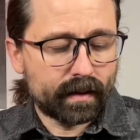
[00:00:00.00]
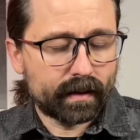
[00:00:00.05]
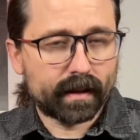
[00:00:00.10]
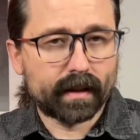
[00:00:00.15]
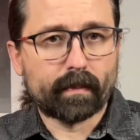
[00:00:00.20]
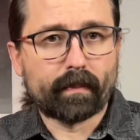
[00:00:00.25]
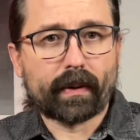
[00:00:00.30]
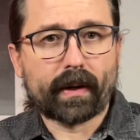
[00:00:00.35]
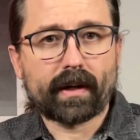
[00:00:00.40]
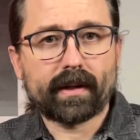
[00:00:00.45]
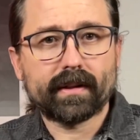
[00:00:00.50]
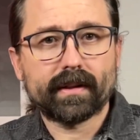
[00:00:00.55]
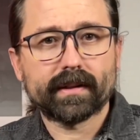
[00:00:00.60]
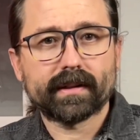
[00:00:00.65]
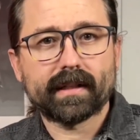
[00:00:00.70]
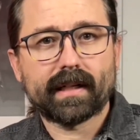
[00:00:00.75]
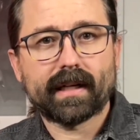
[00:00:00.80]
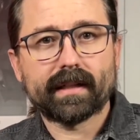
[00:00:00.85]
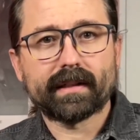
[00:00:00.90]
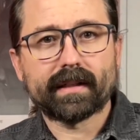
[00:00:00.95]
The
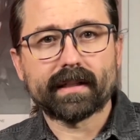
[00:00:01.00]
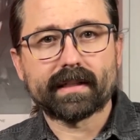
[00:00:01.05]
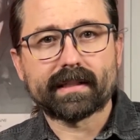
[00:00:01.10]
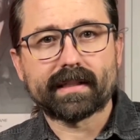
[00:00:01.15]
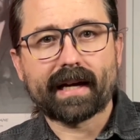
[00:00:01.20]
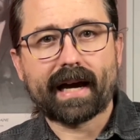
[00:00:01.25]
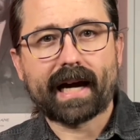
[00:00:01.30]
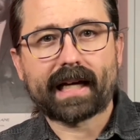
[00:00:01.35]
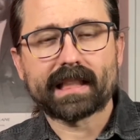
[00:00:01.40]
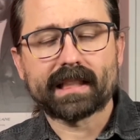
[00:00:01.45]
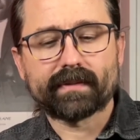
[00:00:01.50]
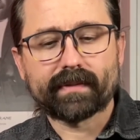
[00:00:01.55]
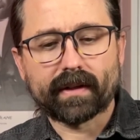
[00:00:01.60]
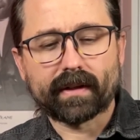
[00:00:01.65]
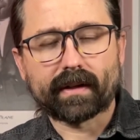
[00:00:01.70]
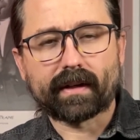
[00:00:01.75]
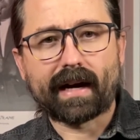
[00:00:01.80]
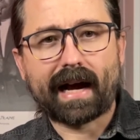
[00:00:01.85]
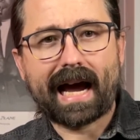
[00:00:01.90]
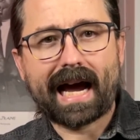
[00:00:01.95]
pearls on this
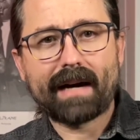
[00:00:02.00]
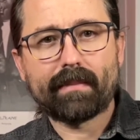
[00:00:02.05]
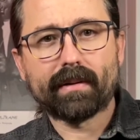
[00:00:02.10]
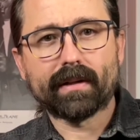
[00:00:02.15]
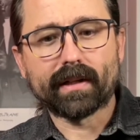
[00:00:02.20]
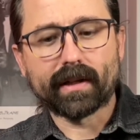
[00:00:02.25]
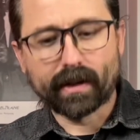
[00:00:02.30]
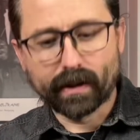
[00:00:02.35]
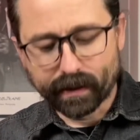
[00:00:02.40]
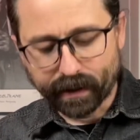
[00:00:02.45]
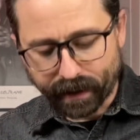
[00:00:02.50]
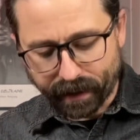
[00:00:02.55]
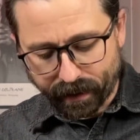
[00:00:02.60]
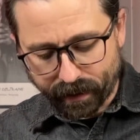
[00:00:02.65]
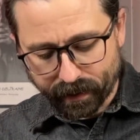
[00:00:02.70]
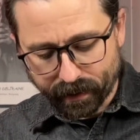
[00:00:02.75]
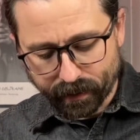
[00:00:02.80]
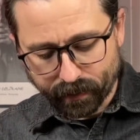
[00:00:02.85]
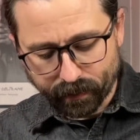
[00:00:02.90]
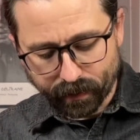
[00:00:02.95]
saxophone are abalone,
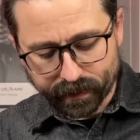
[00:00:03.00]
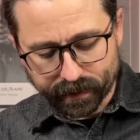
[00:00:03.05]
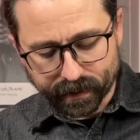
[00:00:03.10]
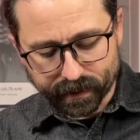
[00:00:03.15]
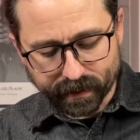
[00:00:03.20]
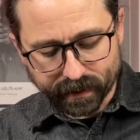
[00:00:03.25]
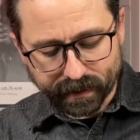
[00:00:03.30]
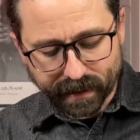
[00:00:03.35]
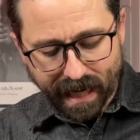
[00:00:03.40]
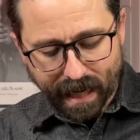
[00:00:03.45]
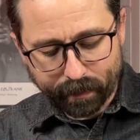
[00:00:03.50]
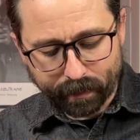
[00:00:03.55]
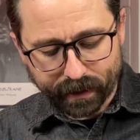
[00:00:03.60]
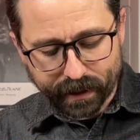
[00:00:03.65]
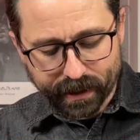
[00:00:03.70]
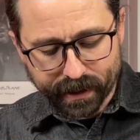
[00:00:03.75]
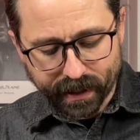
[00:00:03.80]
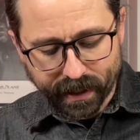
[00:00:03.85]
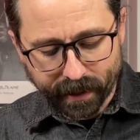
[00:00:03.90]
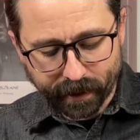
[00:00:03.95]
which is a type
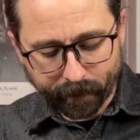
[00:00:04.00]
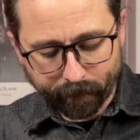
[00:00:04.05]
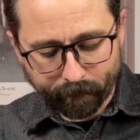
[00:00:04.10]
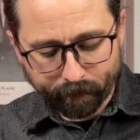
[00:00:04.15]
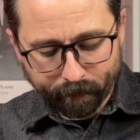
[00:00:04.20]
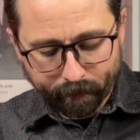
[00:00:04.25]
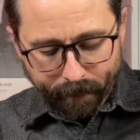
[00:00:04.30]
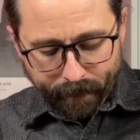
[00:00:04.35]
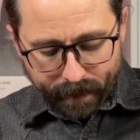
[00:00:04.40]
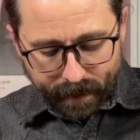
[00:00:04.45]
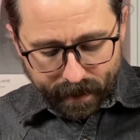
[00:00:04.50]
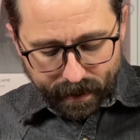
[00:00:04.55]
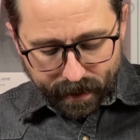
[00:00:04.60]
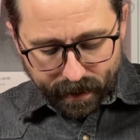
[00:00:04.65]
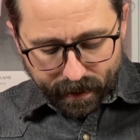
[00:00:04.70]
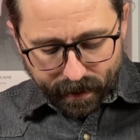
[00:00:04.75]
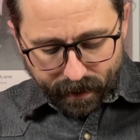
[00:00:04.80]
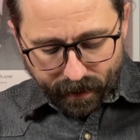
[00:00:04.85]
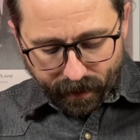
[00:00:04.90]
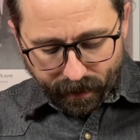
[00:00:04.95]
of shell,
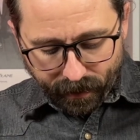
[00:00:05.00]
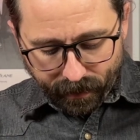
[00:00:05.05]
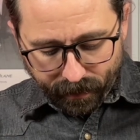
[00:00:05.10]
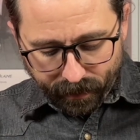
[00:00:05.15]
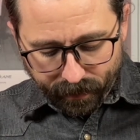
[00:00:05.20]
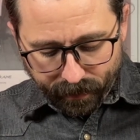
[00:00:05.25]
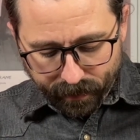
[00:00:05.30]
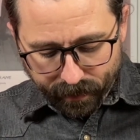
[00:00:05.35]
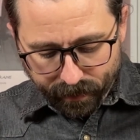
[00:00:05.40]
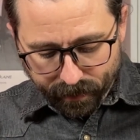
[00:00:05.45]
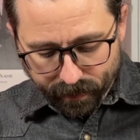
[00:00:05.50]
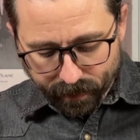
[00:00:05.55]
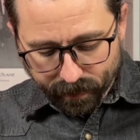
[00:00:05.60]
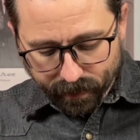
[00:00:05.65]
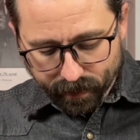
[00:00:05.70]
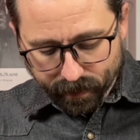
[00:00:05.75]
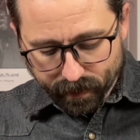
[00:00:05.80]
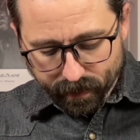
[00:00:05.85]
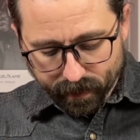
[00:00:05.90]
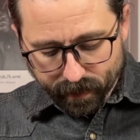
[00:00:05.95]
and
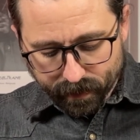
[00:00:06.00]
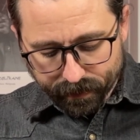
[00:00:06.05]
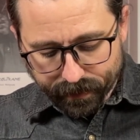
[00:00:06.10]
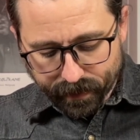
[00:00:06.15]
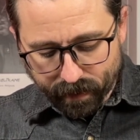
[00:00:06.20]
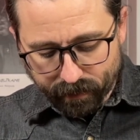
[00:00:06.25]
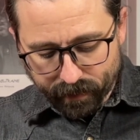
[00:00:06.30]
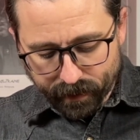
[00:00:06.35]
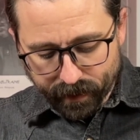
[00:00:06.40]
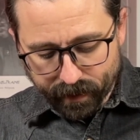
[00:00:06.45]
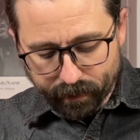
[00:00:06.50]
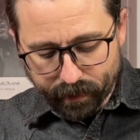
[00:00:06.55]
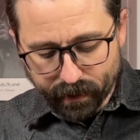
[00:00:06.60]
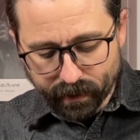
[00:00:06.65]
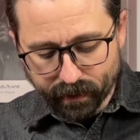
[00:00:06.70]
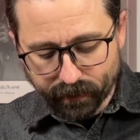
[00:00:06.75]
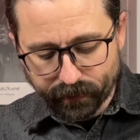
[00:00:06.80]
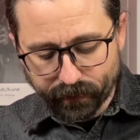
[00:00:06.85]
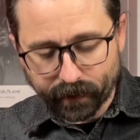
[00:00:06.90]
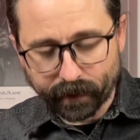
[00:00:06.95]
they're really
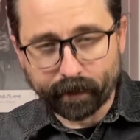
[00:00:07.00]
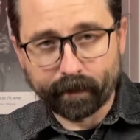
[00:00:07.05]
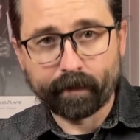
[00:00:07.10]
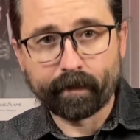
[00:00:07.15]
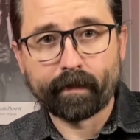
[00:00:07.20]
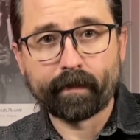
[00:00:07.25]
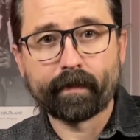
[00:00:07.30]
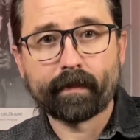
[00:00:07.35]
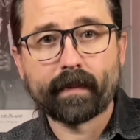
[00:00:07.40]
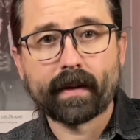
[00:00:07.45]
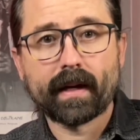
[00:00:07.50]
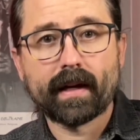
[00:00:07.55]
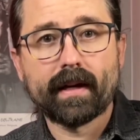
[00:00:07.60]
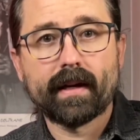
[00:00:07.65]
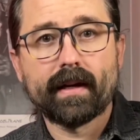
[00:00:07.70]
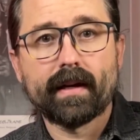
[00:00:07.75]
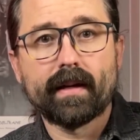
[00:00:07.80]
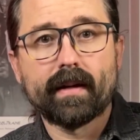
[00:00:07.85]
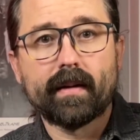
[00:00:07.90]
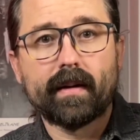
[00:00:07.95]
beautiful.
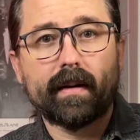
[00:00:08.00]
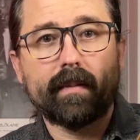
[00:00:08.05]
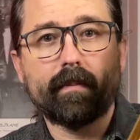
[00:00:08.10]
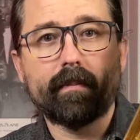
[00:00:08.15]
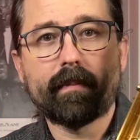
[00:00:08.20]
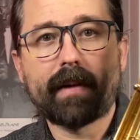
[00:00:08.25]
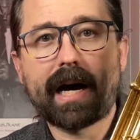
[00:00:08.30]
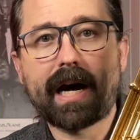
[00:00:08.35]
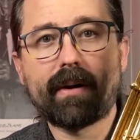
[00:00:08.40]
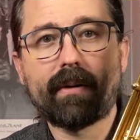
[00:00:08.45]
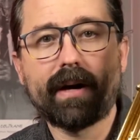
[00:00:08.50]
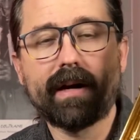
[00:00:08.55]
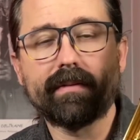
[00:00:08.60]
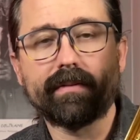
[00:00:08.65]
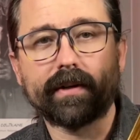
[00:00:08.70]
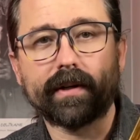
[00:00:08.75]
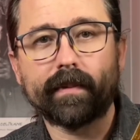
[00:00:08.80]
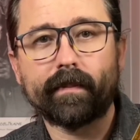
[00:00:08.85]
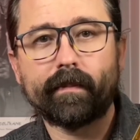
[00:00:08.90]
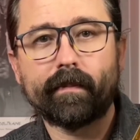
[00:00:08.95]

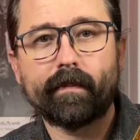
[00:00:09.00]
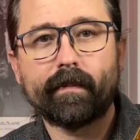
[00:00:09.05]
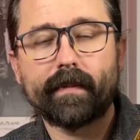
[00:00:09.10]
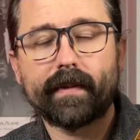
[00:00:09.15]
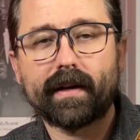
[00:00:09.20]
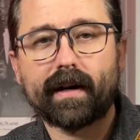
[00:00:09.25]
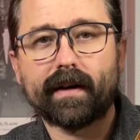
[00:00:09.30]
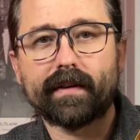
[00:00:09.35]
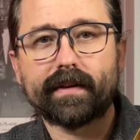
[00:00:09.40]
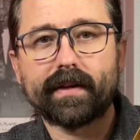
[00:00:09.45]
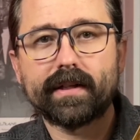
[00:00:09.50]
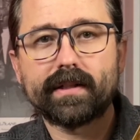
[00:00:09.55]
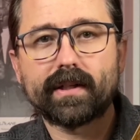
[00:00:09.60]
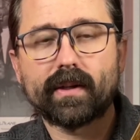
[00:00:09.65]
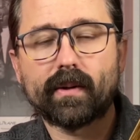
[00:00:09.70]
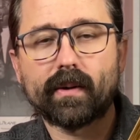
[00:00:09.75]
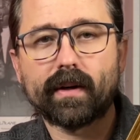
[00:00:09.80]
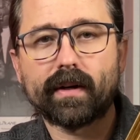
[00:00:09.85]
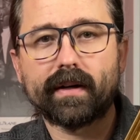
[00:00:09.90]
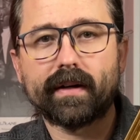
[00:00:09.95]
However, on this
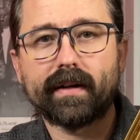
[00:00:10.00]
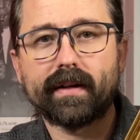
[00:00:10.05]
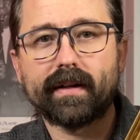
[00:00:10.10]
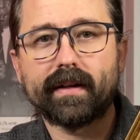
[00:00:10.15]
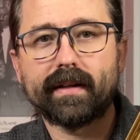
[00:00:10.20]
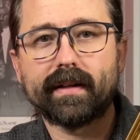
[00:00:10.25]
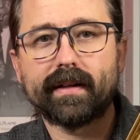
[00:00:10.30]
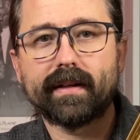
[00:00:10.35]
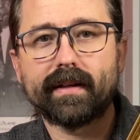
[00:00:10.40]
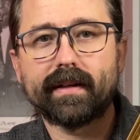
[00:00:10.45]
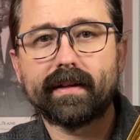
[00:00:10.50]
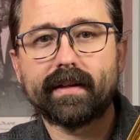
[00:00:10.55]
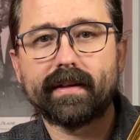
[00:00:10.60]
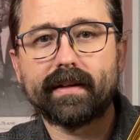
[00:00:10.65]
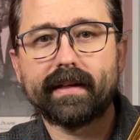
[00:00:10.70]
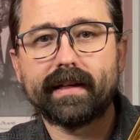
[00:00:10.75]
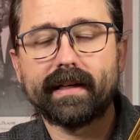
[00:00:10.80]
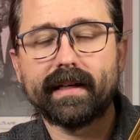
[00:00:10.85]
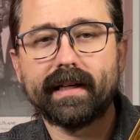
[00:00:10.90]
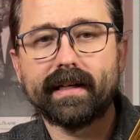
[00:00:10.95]
horn,
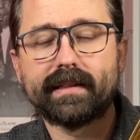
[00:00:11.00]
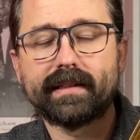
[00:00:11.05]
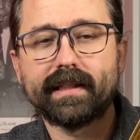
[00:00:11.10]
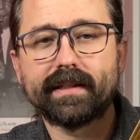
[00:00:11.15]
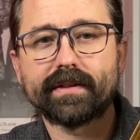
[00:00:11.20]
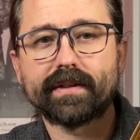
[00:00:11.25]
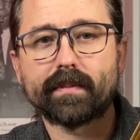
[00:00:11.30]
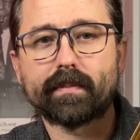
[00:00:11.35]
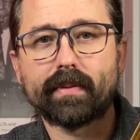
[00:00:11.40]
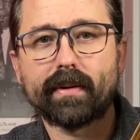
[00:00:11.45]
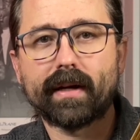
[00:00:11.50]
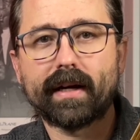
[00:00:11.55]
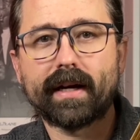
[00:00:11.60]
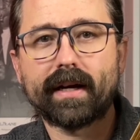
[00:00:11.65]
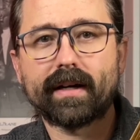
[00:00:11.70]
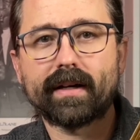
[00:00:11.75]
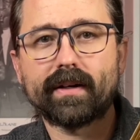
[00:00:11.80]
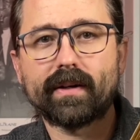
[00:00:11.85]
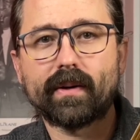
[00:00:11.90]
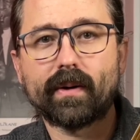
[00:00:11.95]
it's either the
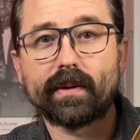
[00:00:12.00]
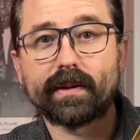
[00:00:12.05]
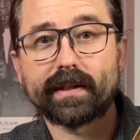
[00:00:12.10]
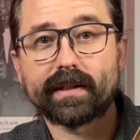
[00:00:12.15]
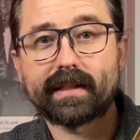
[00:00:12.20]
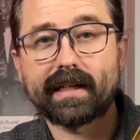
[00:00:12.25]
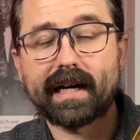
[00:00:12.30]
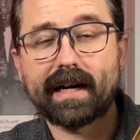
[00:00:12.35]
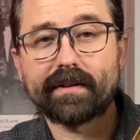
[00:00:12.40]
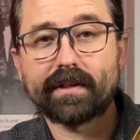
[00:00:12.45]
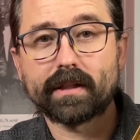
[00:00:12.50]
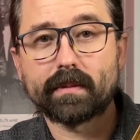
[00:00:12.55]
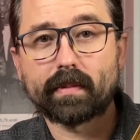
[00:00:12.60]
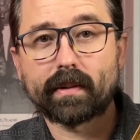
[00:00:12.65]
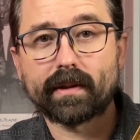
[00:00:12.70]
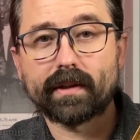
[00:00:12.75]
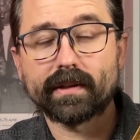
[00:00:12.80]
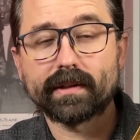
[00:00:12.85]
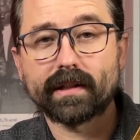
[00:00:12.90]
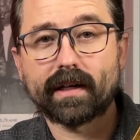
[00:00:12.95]
player or just how these
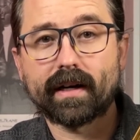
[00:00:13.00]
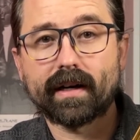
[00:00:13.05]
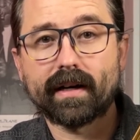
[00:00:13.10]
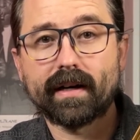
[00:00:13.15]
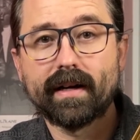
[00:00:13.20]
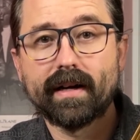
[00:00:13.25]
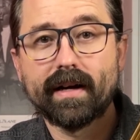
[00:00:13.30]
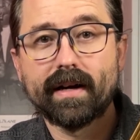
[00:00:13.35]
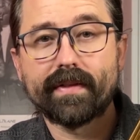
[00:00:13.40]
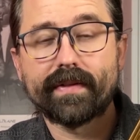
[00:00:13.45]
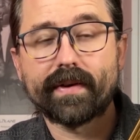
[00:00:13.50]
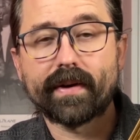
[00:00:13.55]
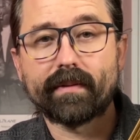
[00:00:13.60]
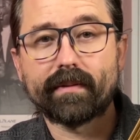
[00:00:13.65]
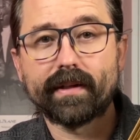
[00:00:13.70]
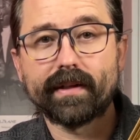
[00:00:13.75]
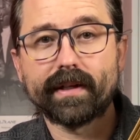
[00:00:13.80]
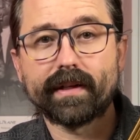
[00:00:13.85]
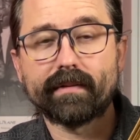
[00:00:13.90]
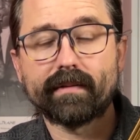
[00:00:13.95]
pearls are. They're
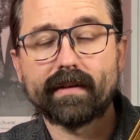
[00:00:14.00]
really